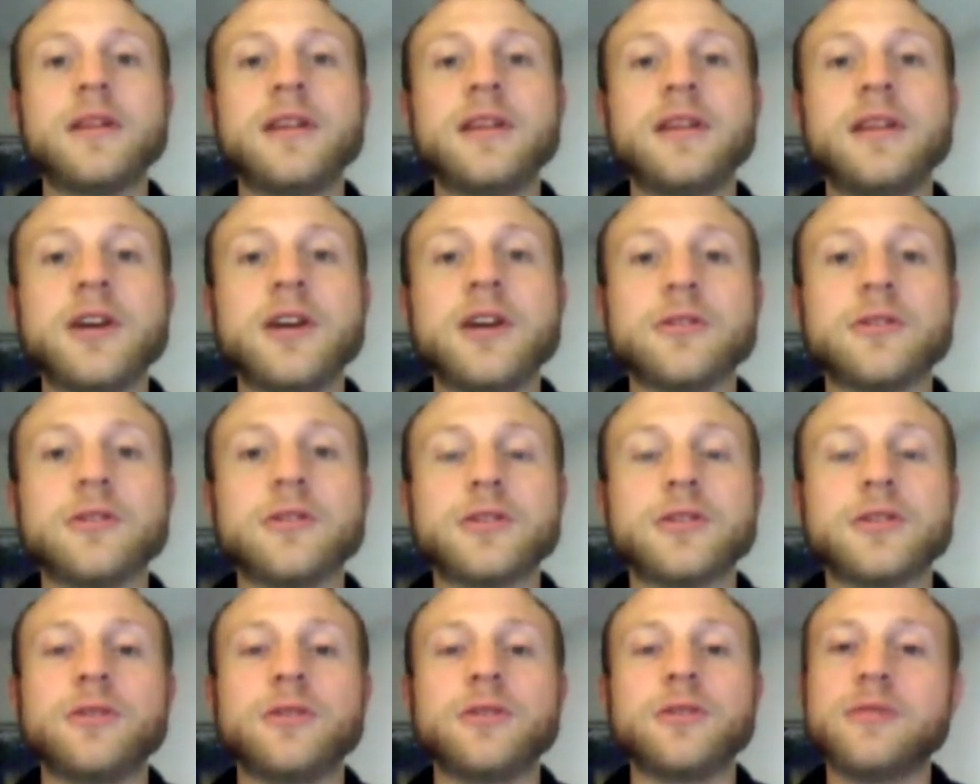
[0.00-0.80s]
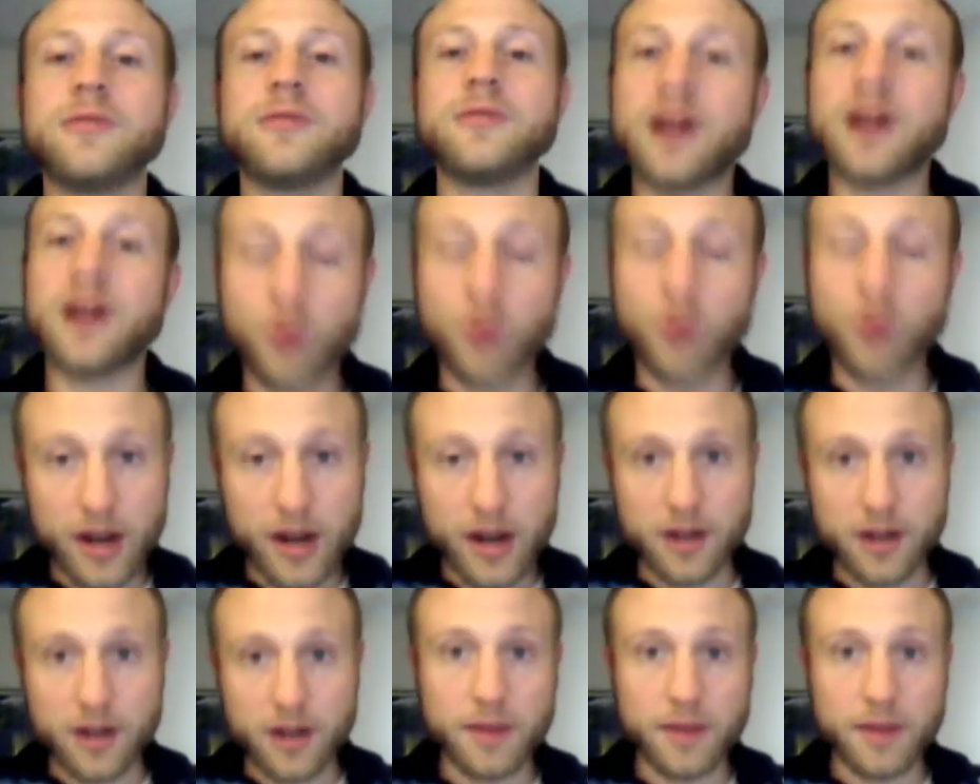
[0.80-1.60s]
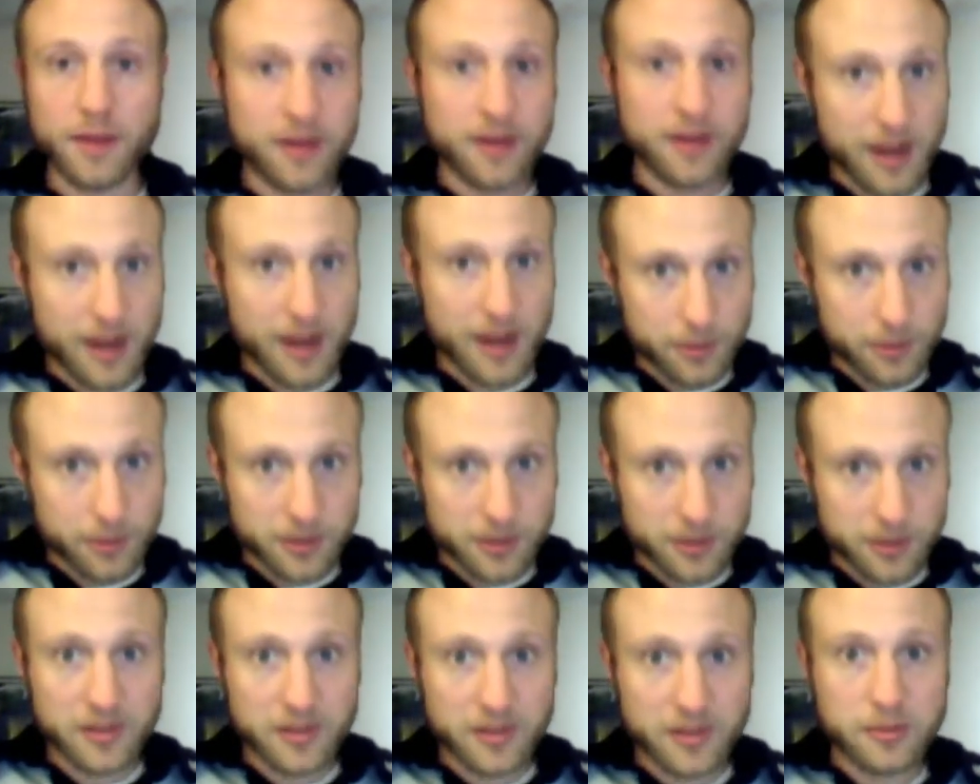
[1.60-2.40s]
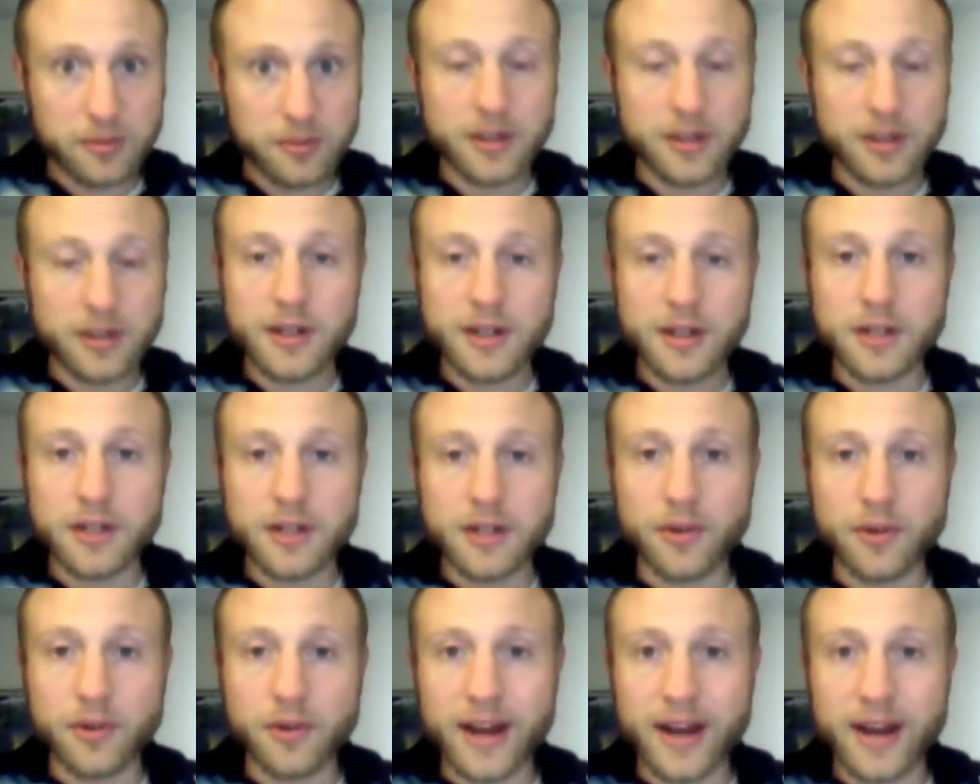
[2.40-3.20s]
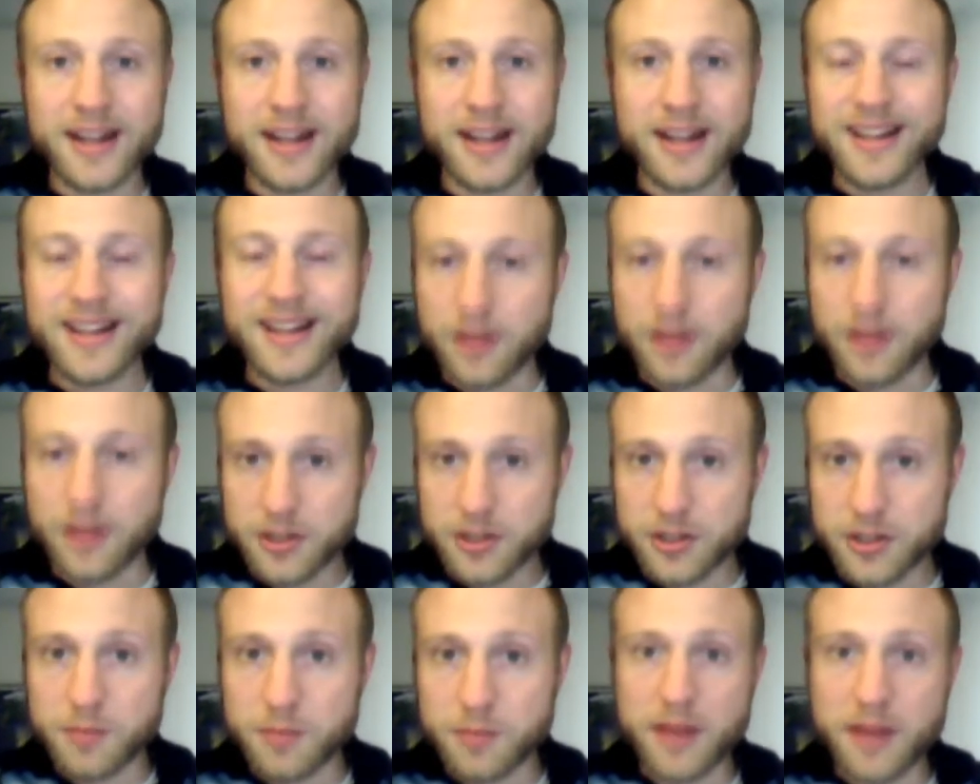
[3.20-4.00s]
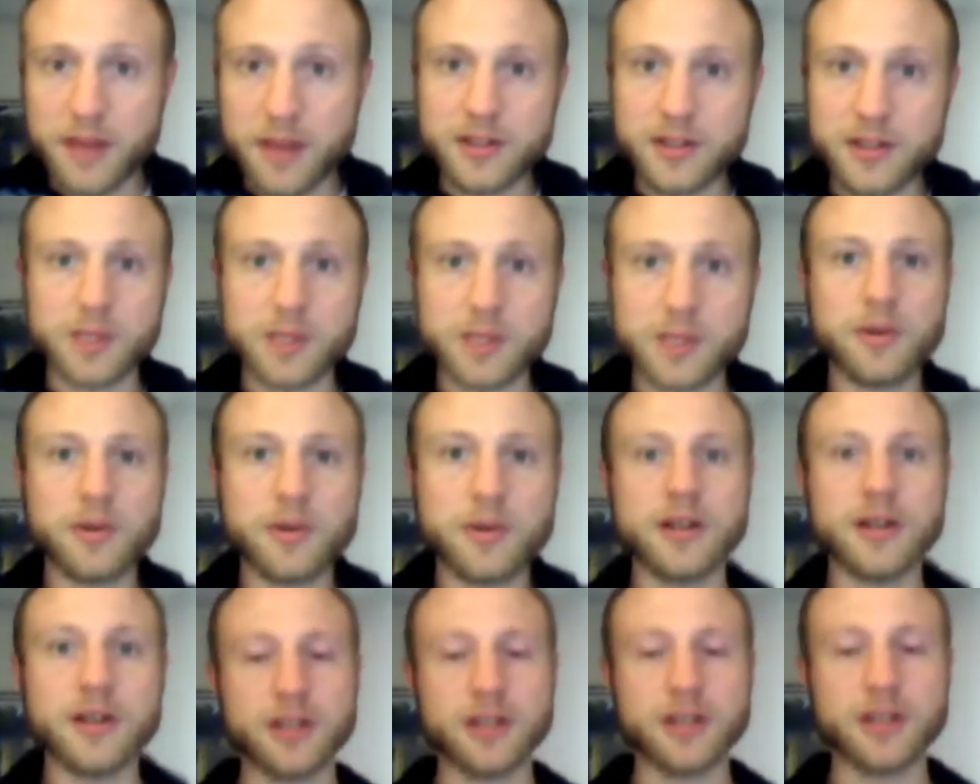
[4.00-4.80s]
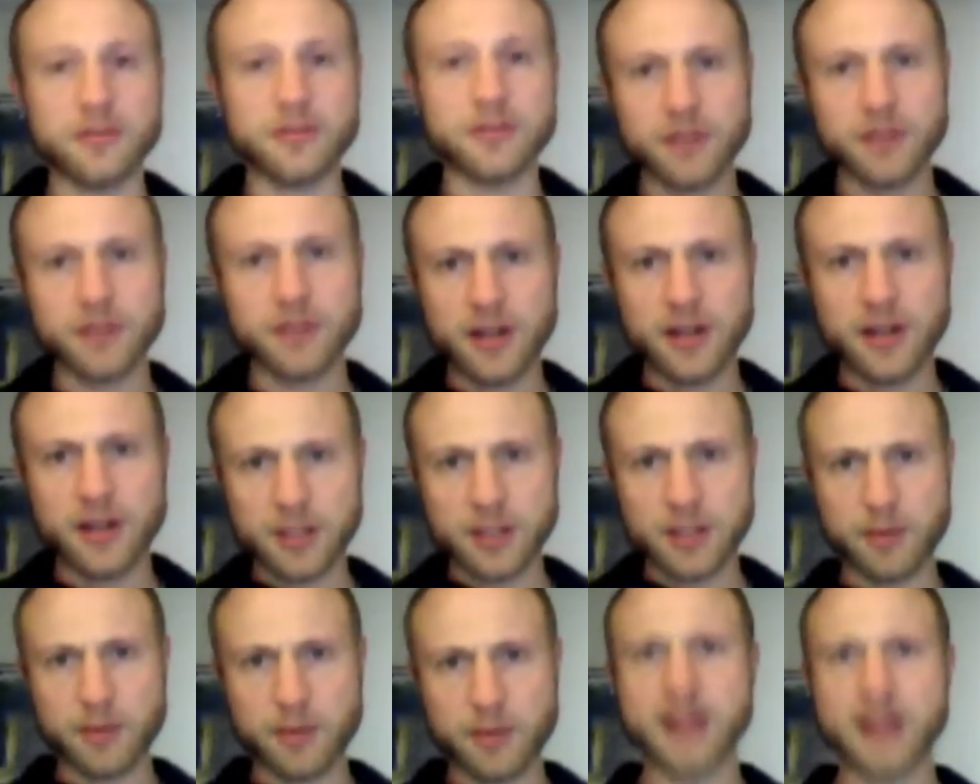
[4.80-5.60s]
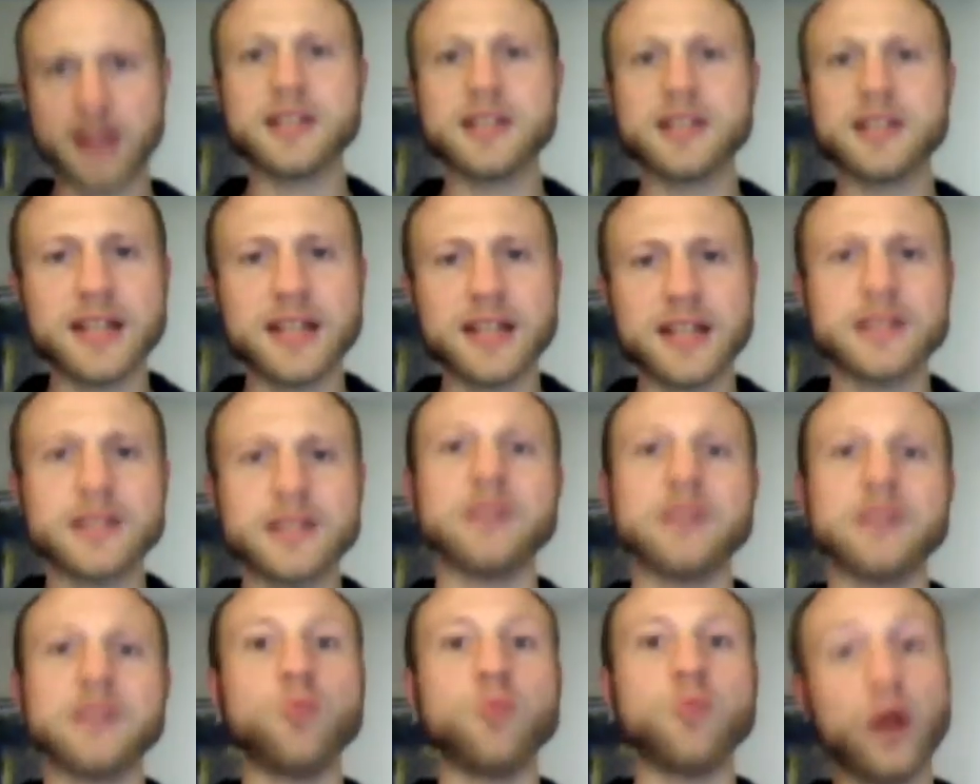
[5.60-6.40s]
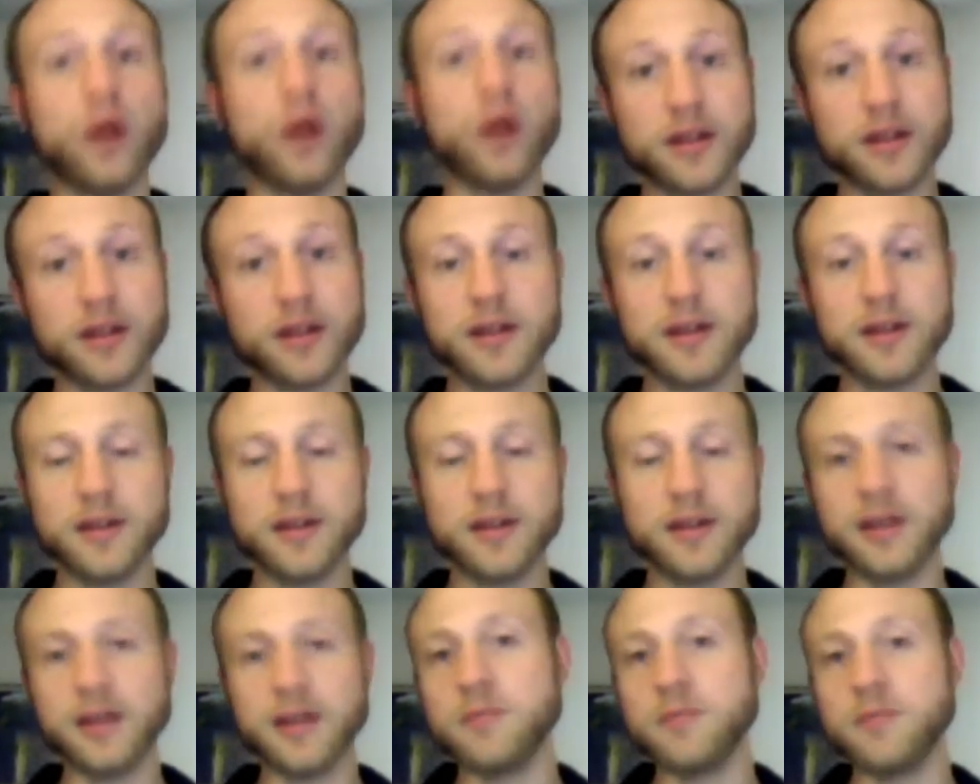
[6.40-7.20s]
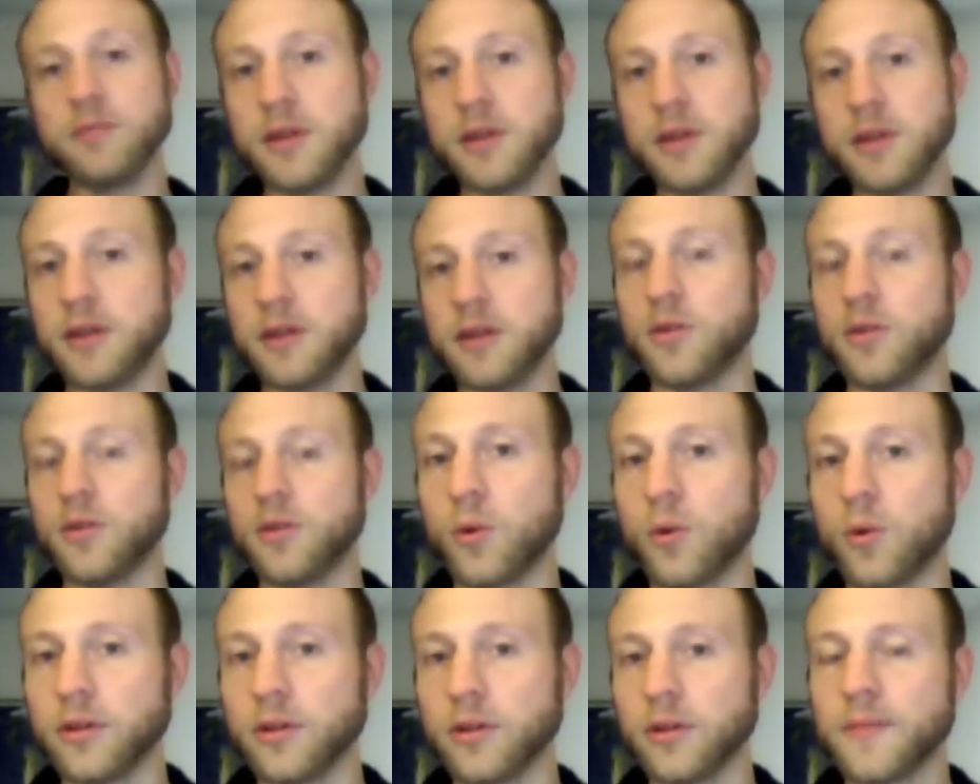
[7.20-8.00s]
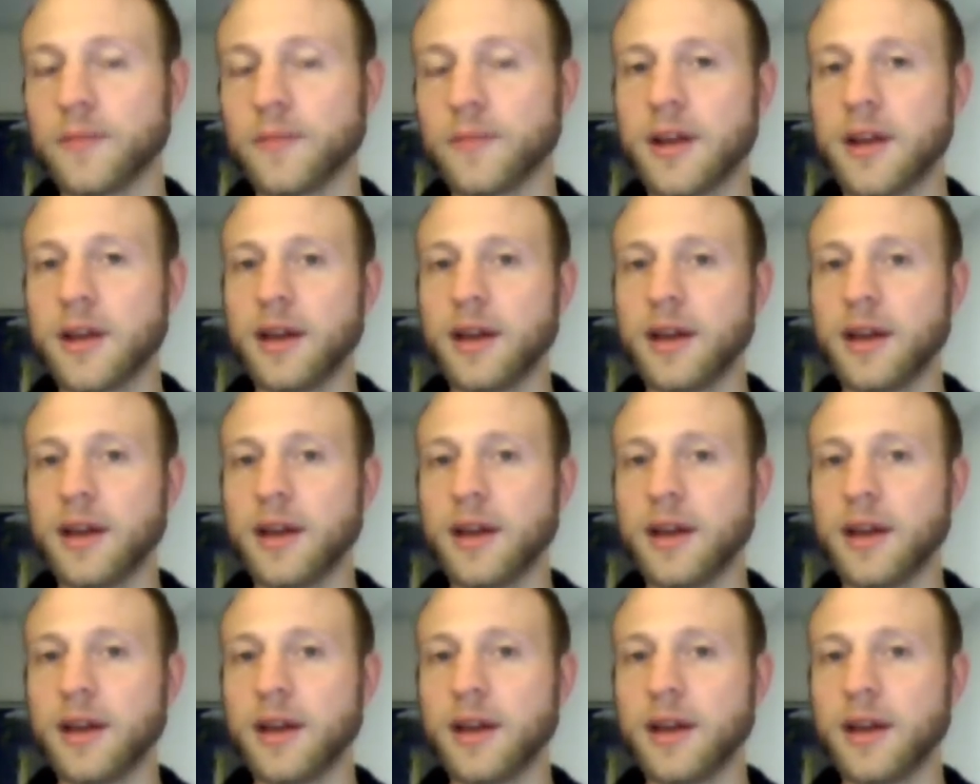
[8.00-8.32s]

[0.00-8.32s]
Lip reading: year or so, not quite a year, but April to November of 2009, this has been this experience of expanded sense of what he can be in the world.